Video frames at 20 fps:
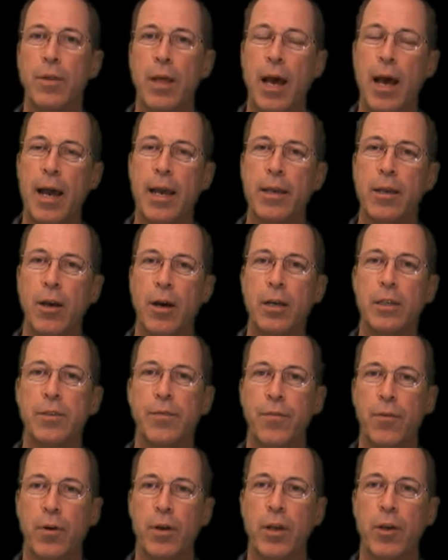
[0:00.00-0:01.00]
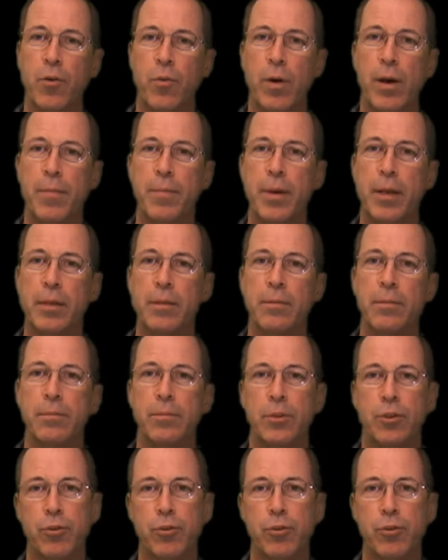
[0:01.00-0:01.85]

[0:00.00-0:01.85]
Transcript: the high cost for equipment,